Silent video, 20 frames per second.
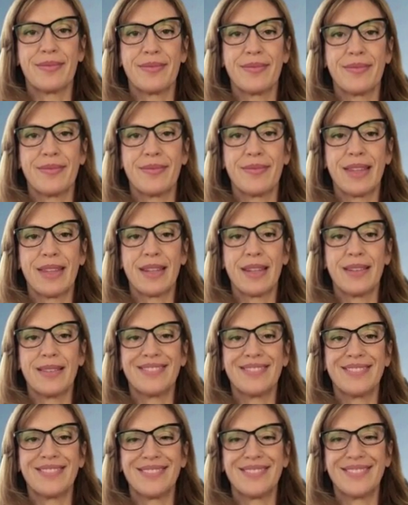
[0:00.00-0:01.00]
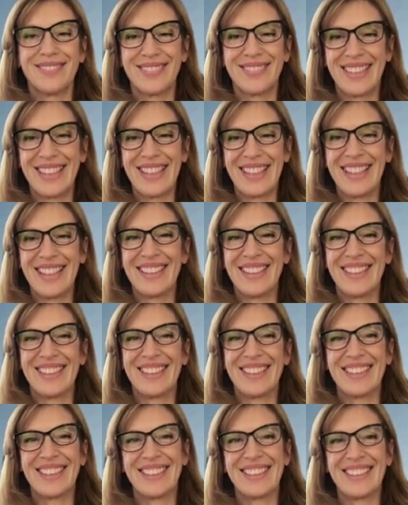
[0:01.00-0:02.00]

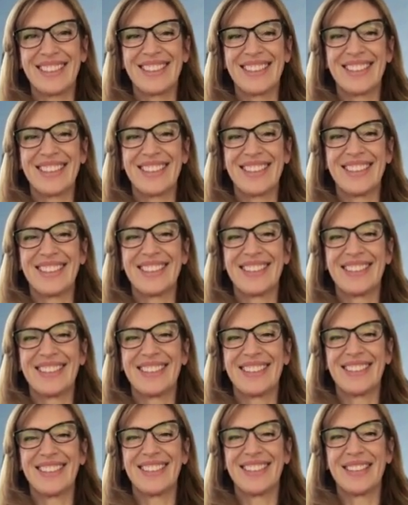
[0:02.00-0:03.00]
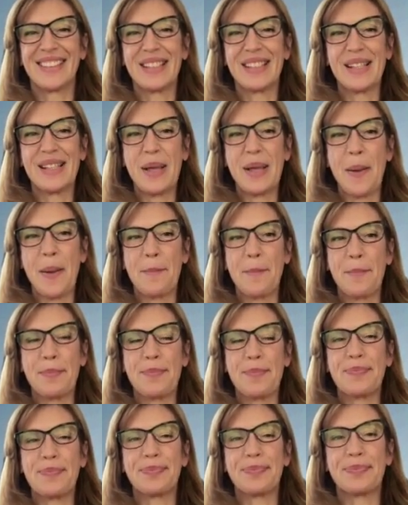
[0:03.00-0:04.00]

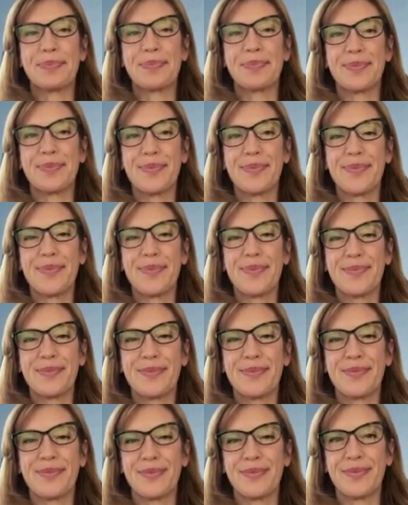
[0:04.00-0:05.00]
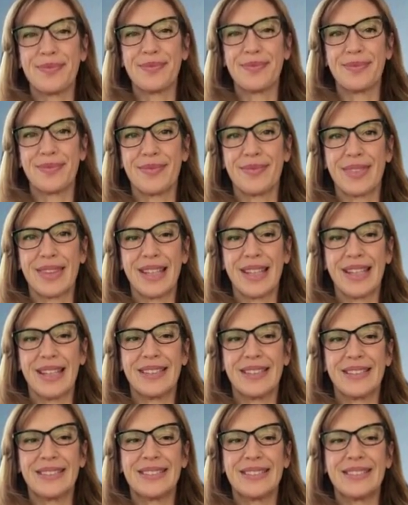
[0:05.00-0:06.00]

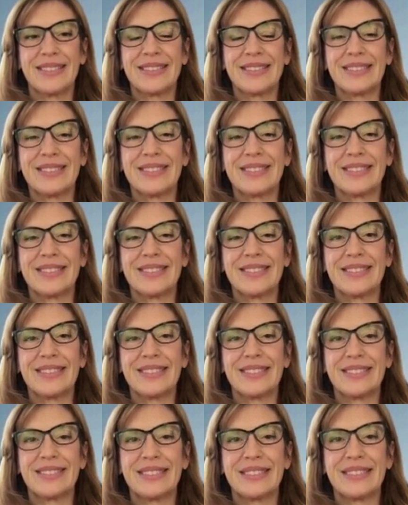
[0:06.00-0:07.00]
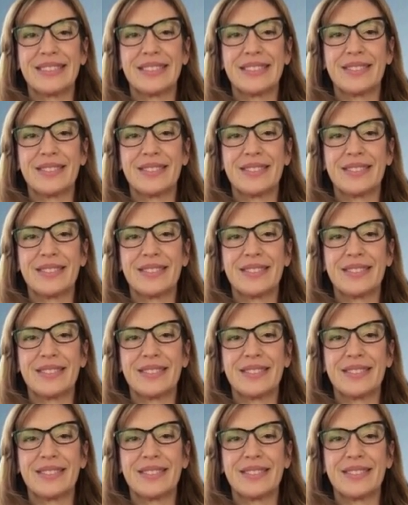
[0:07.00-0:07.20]
This person isn't speaking.